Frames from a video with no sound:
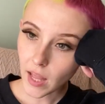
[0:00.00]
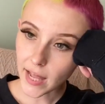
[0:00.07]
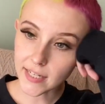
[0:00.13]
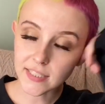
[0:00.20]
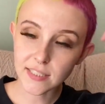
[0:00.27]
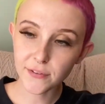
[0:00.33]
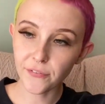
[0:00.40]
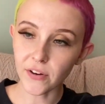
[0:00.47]
And
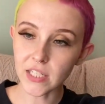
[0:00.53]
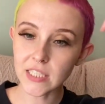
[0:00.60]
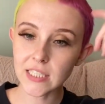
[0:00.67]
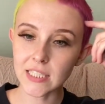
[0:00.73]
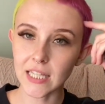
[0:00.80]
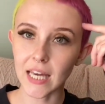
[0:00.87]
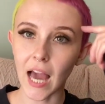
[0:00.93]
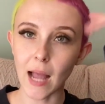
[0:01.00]
it's the funniest
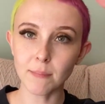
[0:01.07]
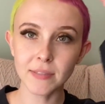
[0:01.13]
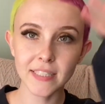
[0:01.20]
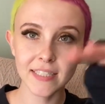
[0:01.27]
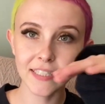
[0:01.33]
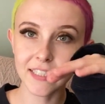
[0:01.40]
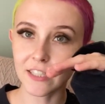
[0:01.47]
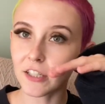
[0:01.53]
thing, I'm
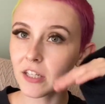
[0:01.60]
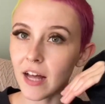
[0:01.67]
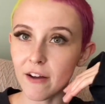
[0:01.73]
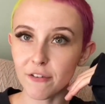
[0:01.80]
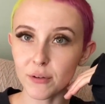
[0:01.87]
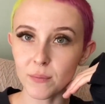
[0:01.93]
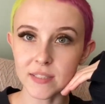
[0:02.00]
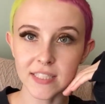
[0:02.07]
still
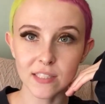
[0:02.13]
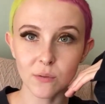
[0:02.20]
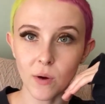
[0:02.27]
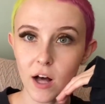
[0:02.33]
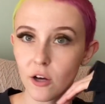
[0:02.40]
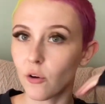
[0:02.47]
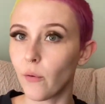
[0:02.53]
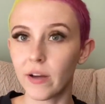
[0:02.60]
every once in a
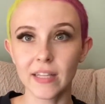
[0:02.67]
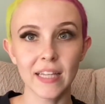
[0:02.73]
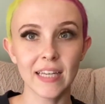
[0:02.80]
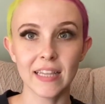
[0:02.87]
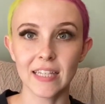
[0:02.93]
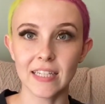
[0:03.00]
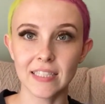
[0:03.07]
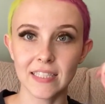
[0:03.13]
while going
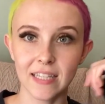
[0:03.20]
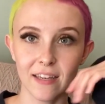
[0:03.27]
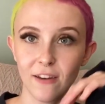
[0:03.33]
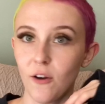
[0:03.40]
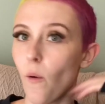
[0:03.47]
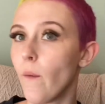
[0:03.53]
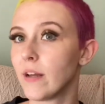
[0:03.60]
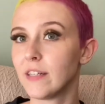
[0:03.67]
like this, like
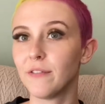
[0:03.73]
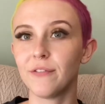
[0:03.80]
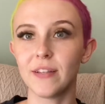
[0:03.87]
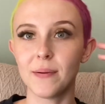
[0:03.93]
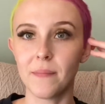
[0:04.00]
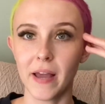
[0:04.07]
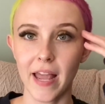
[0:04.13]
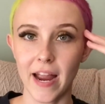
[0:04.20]
going to
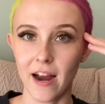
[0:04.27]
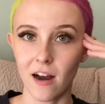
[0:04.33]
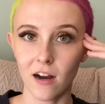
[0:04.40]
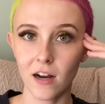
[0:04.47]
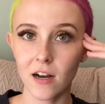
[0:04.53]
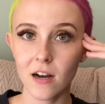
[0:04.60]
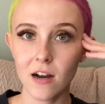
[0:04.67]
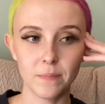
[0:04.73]
flip my
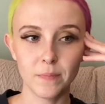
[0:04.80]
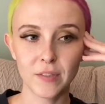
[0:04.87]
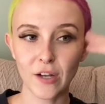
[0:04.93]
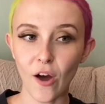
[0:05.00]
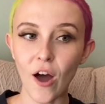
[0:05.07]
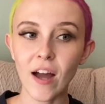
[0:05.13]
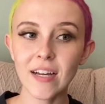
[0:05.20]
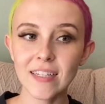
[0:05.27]
hair.
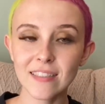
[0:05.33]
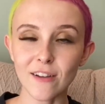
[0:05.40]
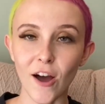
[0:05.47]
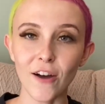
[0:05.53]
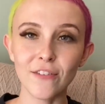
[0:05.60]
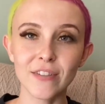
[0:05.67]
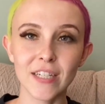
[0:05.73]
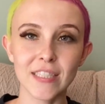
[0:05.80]
Not as
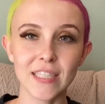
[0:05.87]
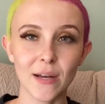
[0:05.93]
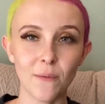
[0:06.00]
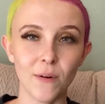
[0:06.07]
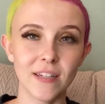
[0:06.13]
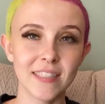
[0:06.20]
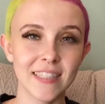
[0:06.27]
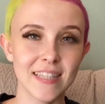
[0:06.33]
often as I
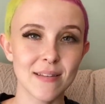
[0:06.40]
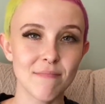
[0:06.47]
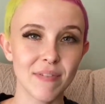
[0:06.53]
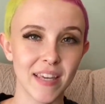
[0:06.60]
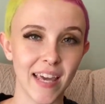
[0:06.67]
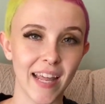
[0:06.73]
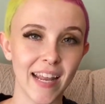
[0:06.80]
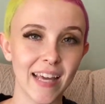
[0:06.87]
was in the
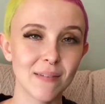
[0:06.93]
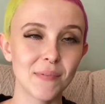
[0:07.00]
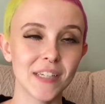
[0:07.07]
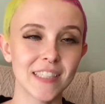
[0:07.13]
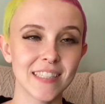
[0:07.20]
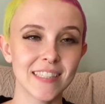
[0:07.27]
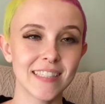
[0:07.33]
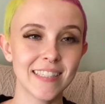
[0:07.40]
beginning, but
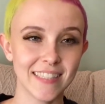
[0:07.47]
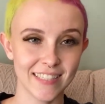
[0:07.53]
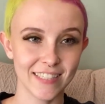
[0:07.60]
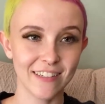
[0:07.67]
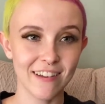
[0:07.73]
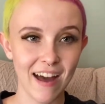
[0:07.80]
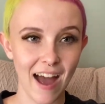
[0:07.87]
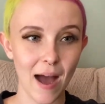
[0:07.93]
it is
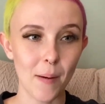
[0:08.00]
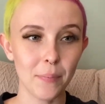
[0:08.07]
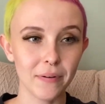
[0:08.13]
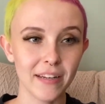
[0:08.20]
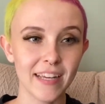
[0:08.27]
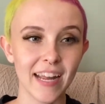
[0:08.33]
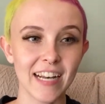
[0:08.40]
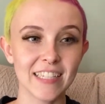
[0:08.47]
still
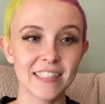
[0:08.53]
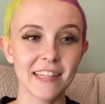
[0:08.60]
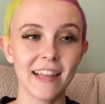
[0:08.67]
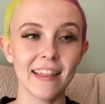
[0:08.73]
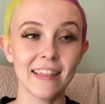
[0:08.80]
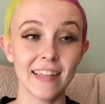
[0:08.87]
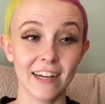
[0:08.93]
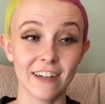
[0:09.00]
happening, and it's
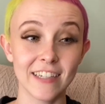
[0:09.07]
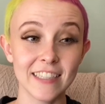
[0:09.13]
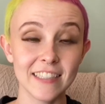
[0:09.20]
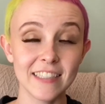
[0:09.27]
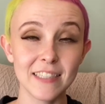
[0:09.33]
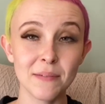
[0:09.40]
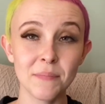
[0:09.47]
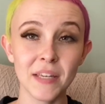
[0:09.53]

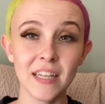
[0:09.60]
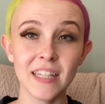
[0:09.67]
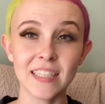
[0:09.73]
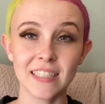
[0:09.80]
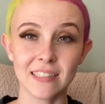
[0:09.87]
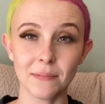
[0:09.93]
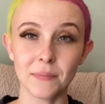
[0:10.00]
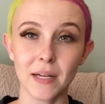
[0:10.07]
hilarious to me. Like,
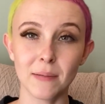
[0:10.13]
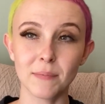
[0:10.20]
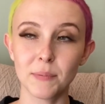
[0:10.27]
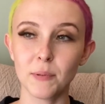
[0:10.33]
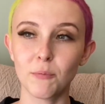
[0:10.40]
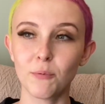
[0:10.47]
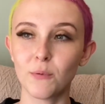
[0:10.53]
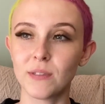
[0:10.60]
sometimes
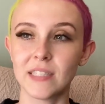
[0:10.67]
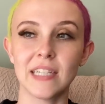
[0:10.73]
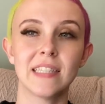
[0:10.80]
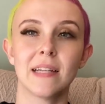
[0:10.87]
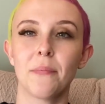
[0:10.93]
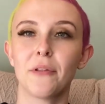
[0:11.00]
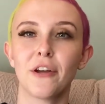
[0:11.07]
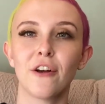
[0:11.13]
people will say
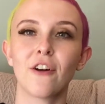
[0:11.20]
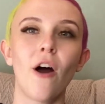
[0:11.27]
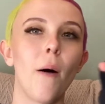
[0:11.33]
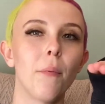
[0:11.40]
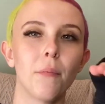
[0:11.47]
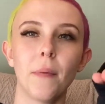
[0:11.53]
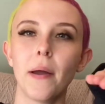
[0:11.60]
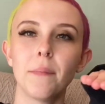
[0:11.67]
something or
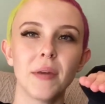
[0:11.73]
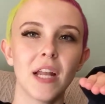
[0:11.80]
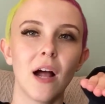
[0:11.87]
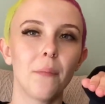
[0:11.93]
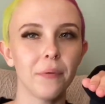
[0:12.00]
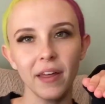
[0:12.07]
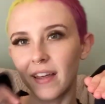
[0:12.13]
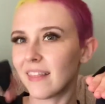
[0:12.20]
compliment me, and I'll
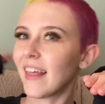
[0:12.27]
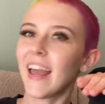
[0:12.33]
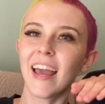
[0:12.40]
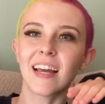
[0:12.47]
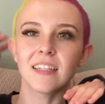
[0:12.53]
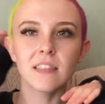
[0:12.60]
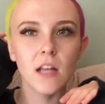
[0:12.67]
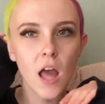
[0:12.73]
be like,
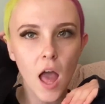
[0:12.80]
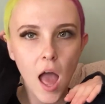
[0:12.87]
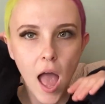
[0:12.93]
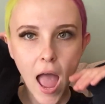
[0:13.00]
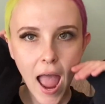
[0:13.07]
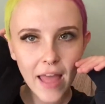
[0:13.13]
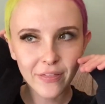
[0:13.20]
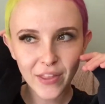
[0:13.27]
thanks.
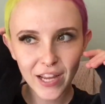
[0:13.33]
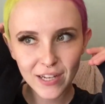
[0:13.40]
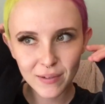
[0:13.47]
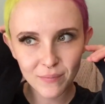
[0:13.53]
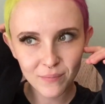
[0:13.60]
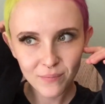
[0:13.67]
And like,